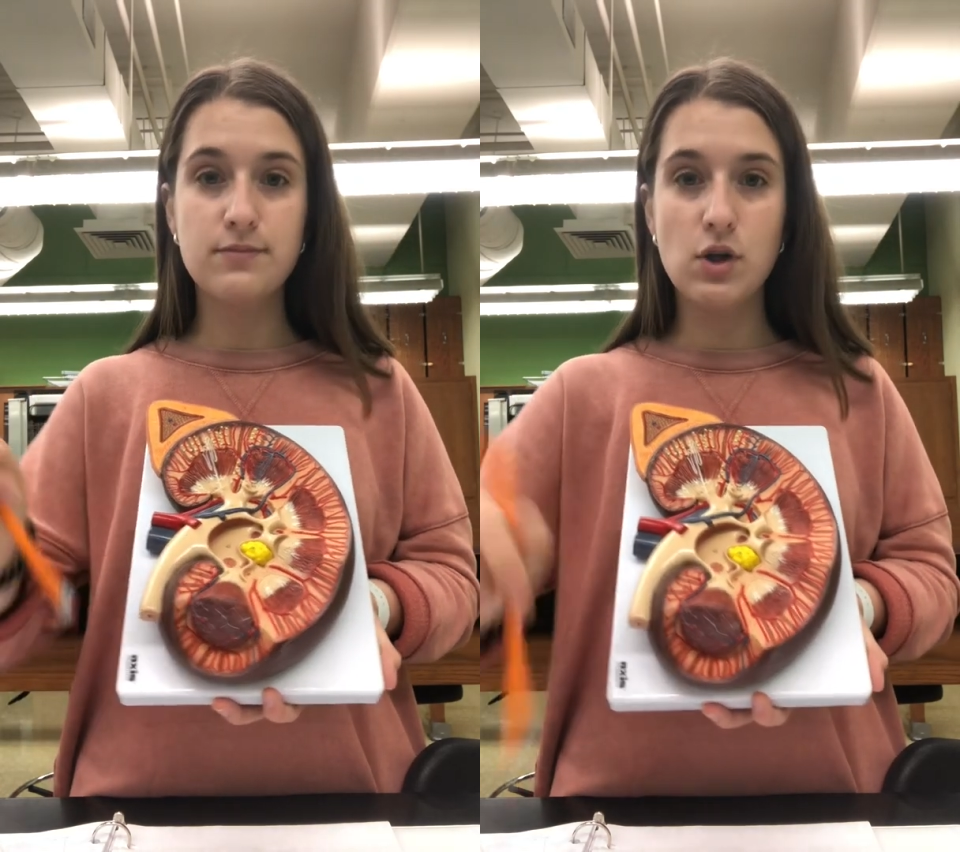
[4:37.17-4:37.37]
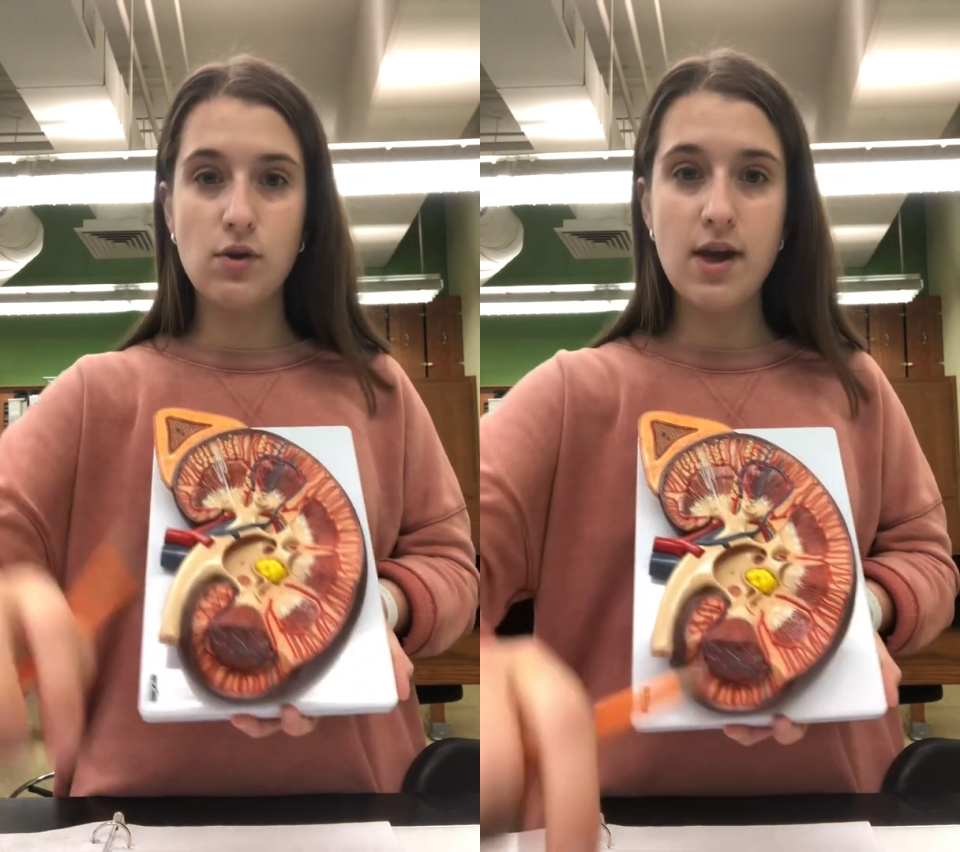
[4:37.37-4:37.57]

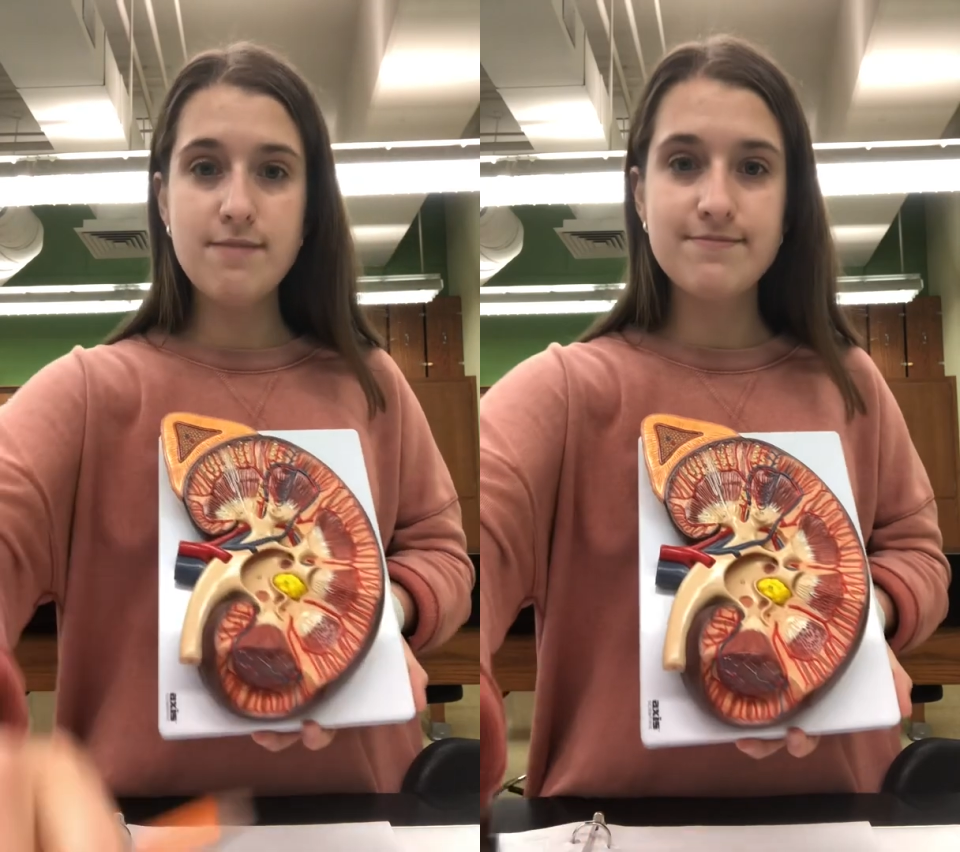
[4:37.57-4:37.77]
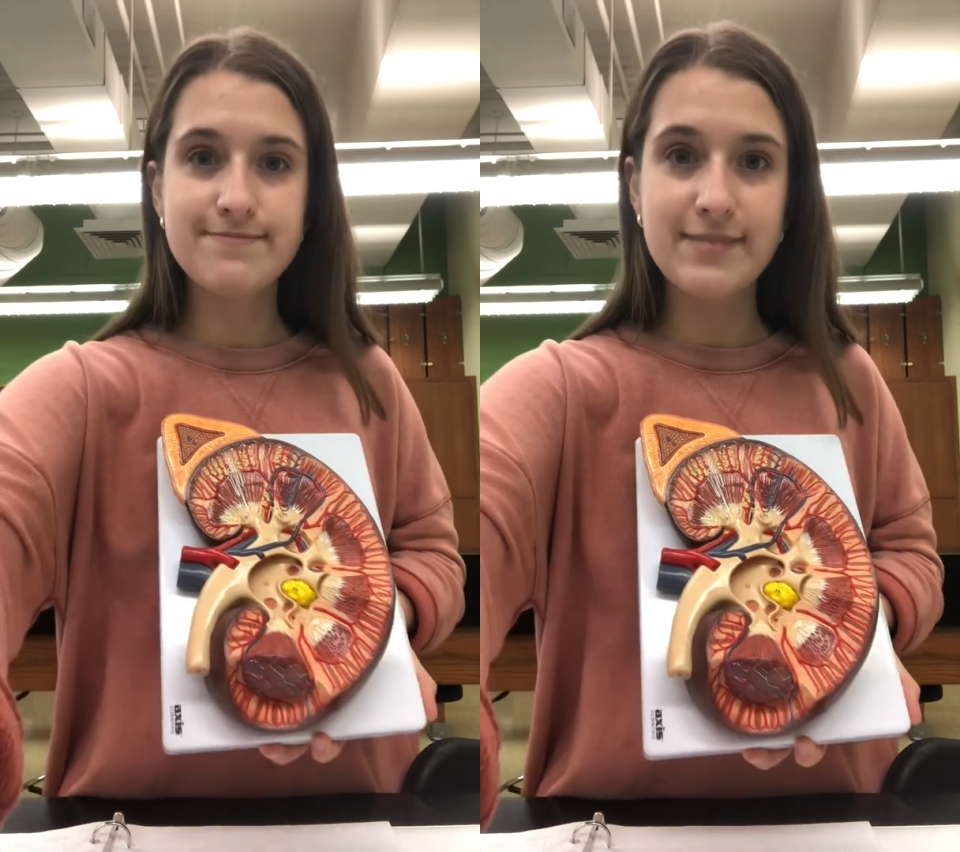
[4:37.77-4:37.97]
Okay,
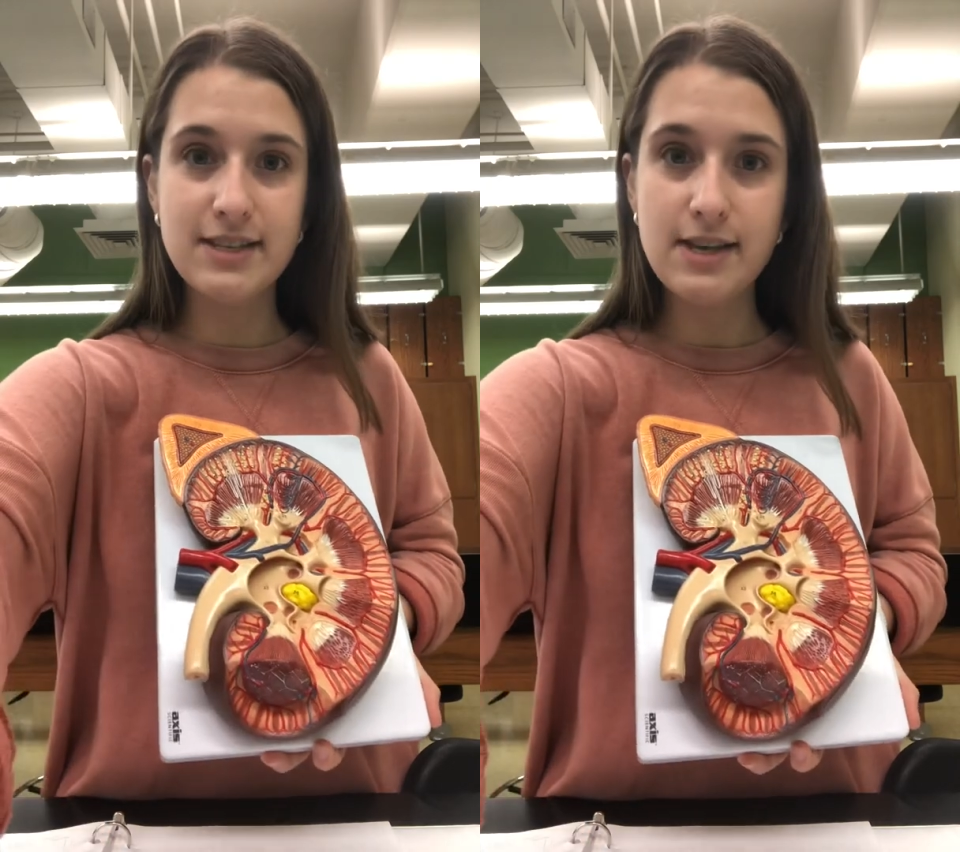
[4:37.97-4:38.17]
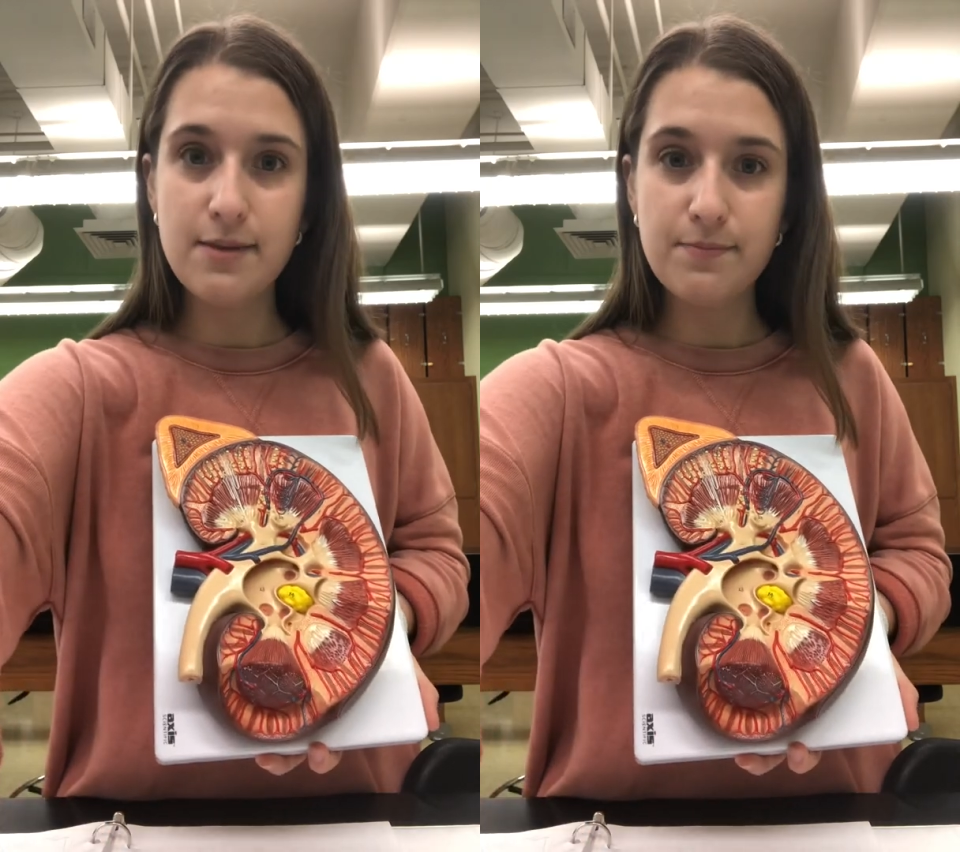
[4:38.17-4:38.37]
that's
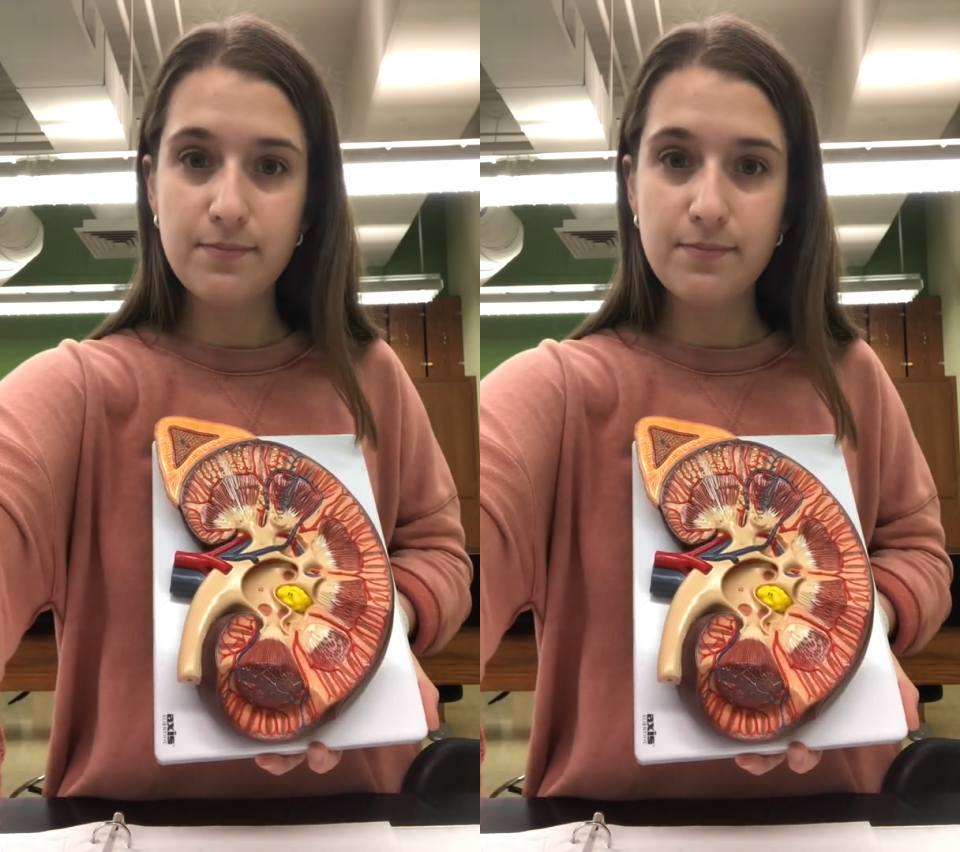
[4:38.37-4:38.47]
it.